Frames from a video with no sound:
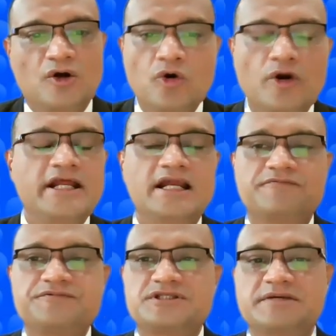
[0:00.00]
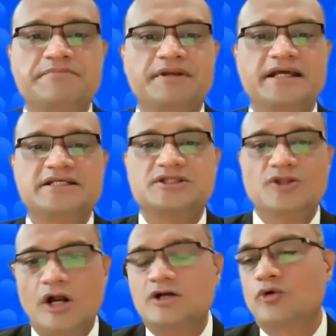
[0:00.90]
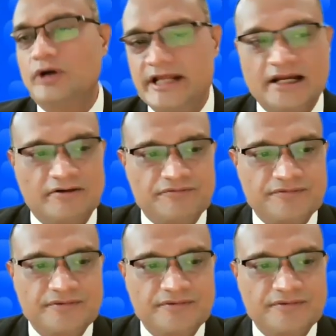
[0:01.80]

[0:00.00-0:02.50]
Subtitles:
good enough simply is not good enough.